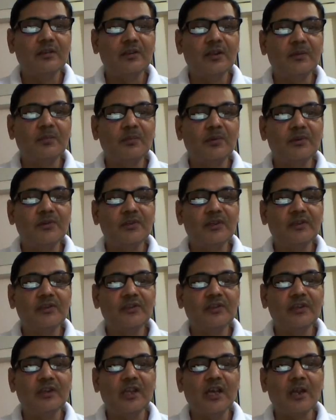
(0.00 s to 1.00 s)

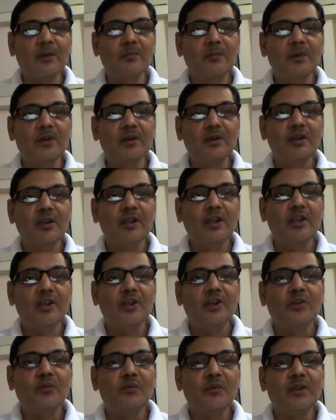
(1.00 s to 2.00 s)
represents normal
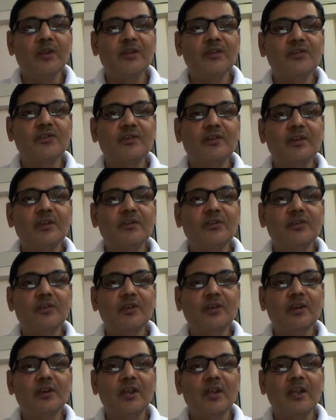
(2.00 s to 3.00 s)
wing structure,